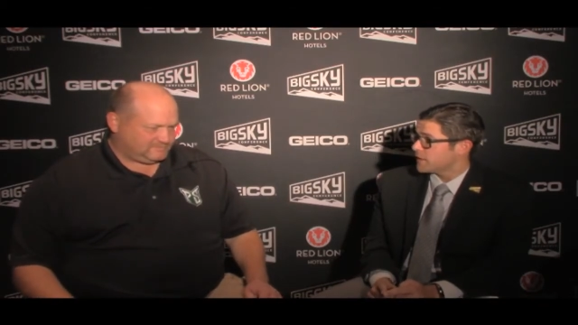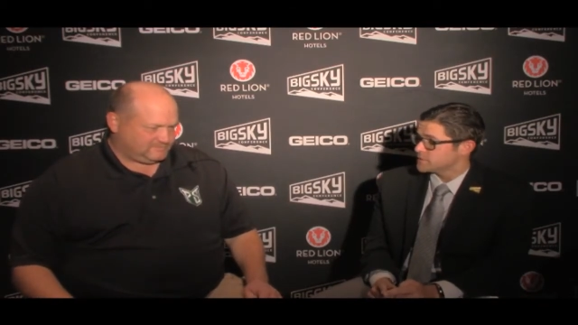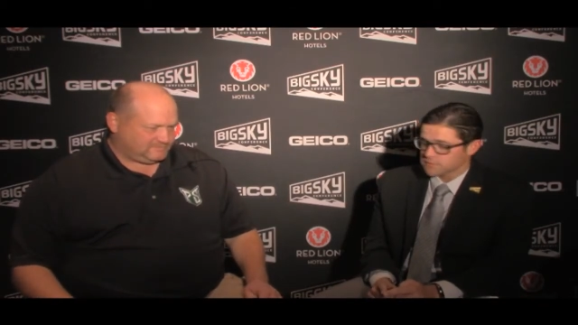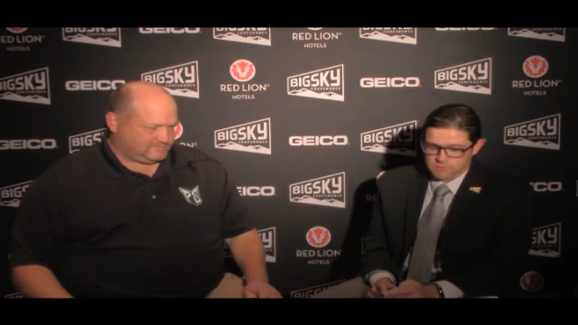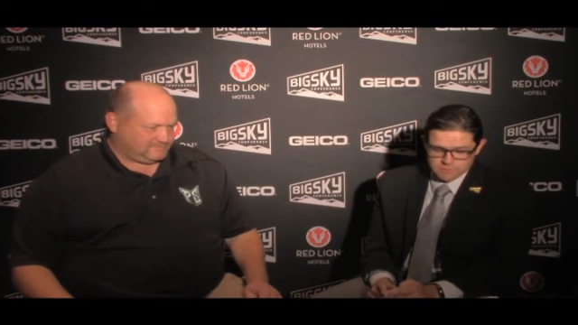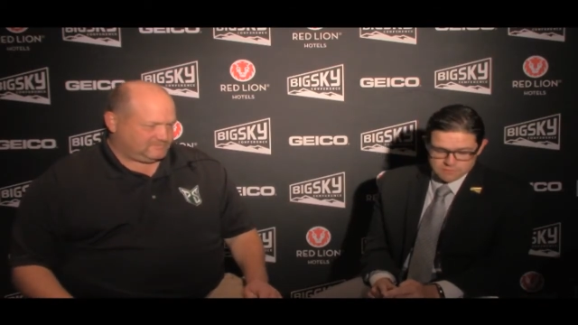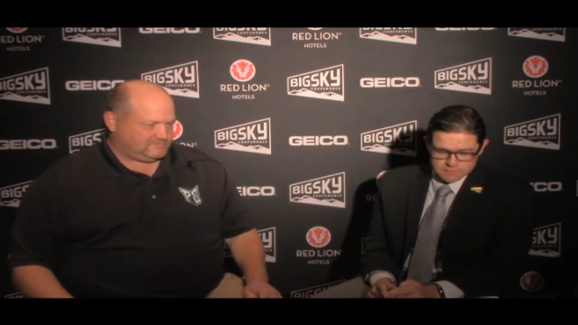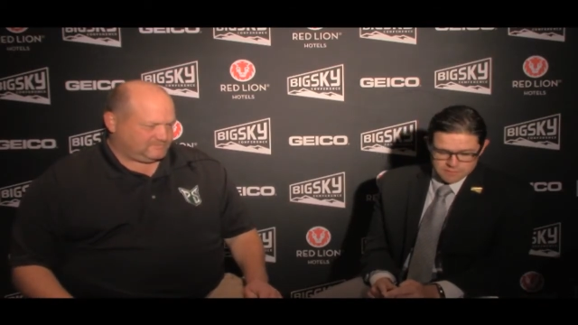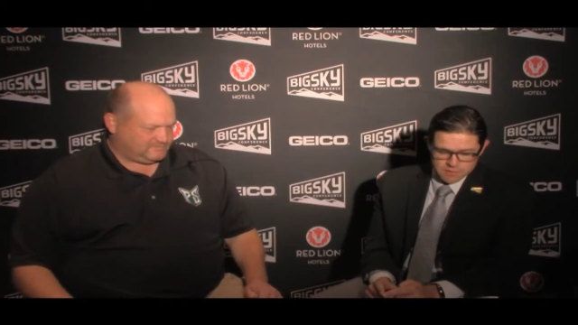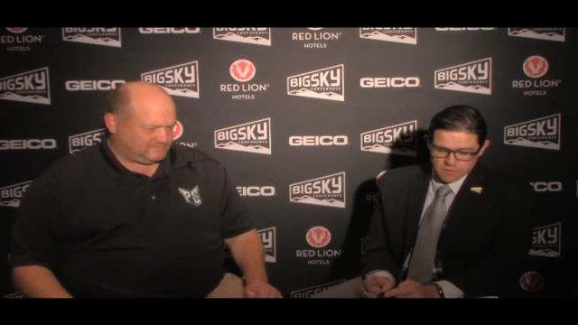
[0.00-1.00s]
Speaker 1: schools,
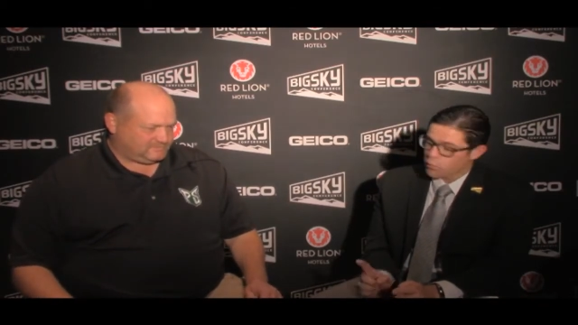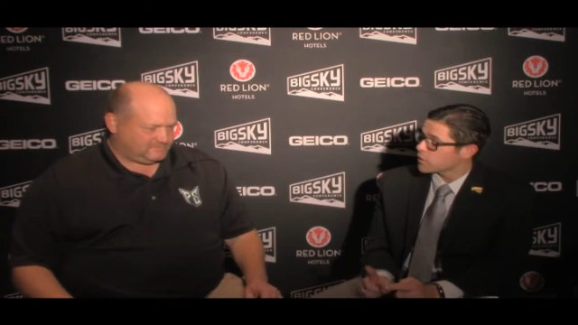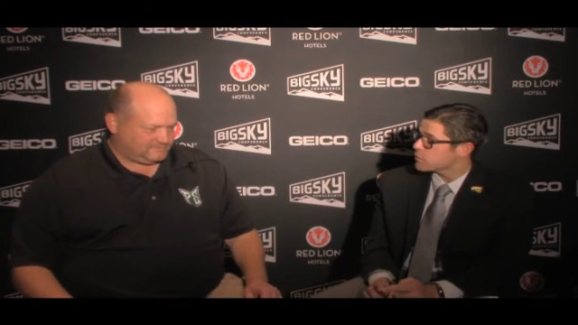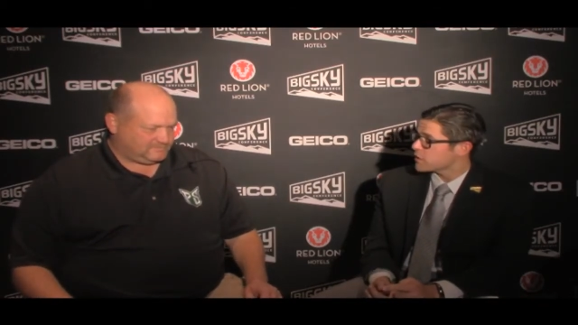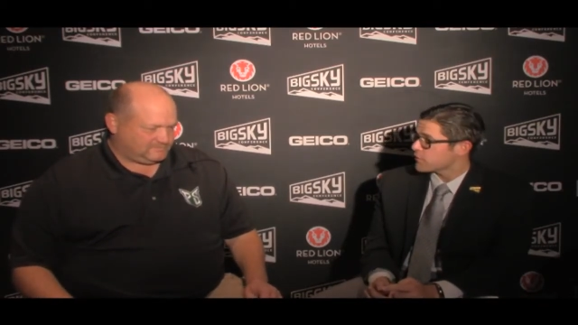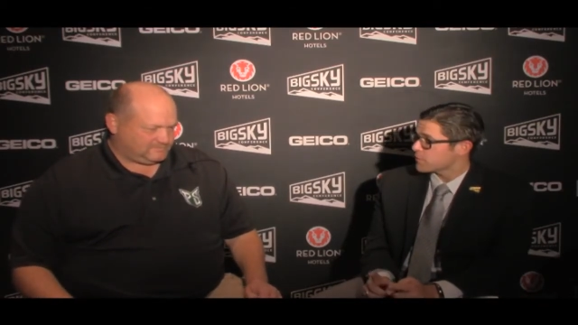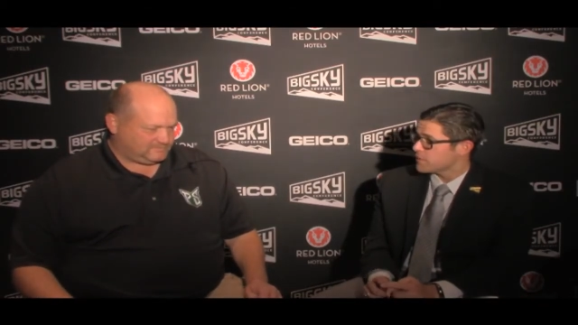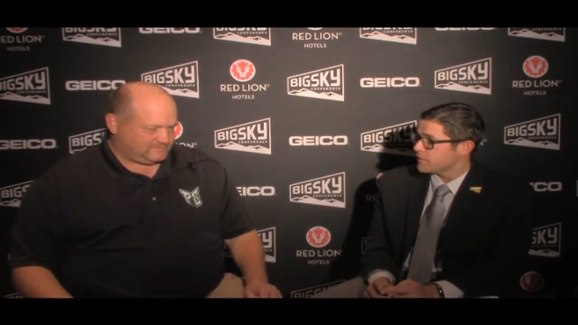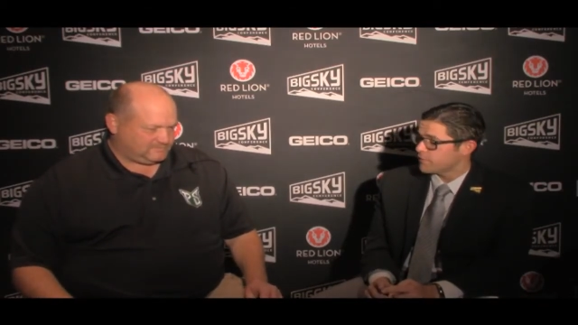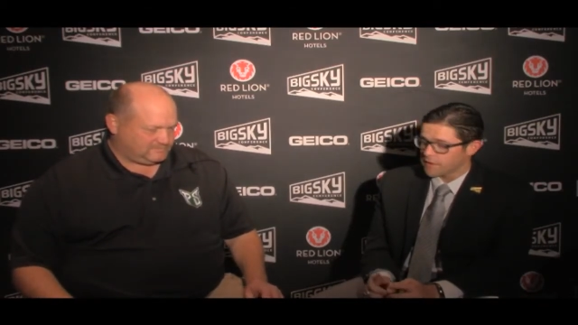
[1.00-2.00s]
or one win over
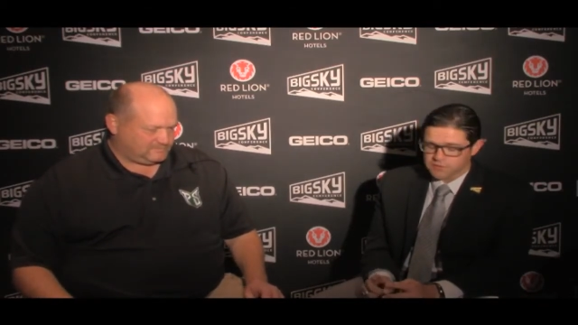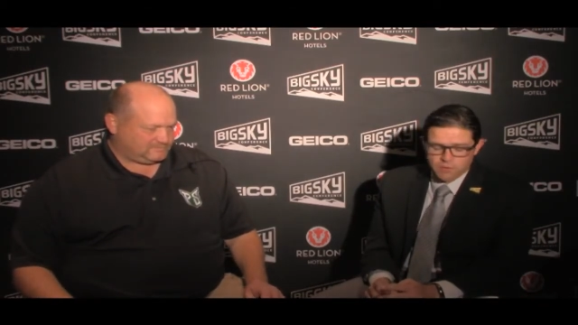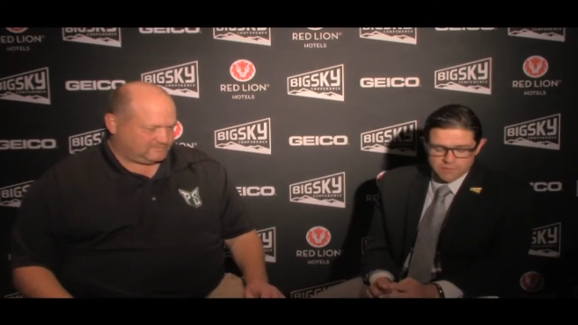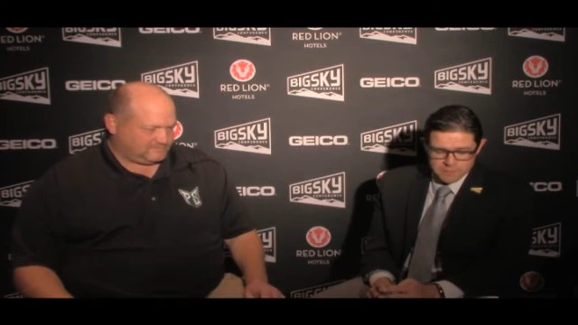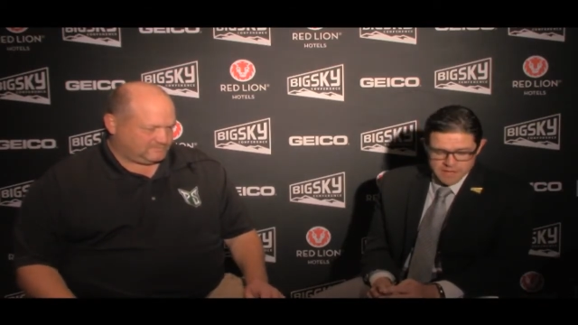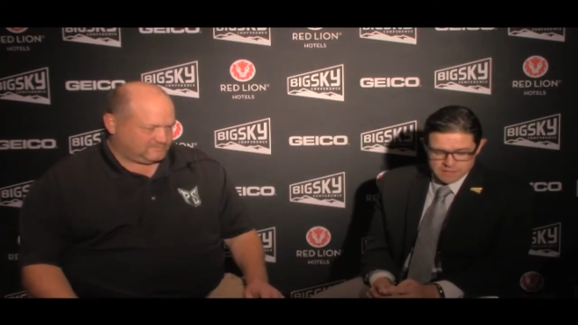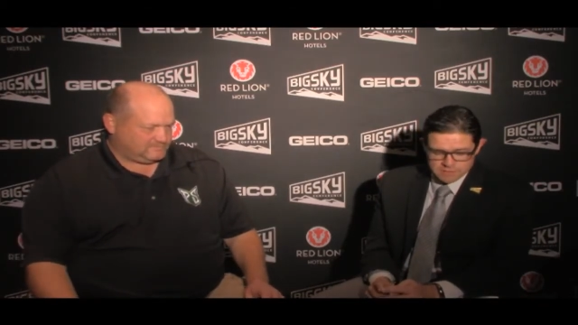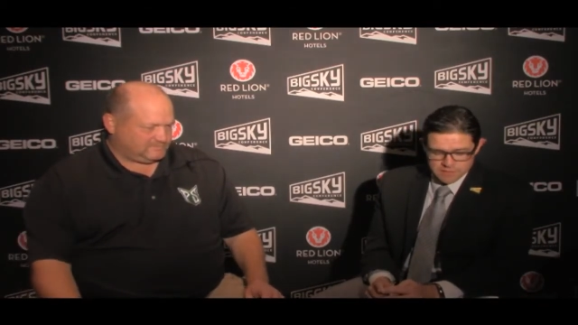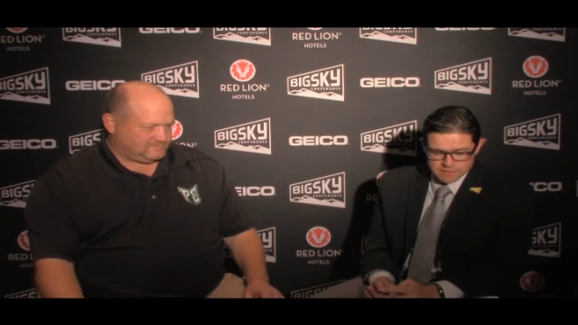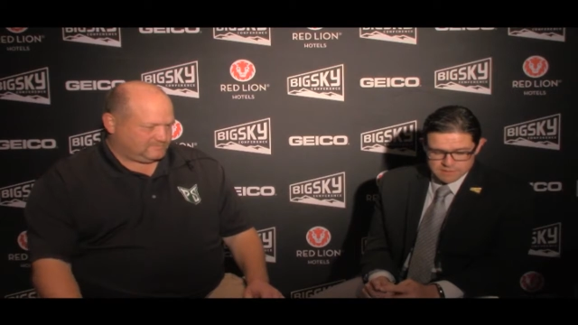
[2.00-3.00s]
P5, two FBS
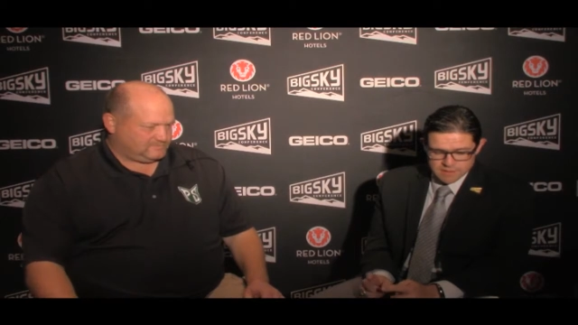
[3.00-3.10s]
wins,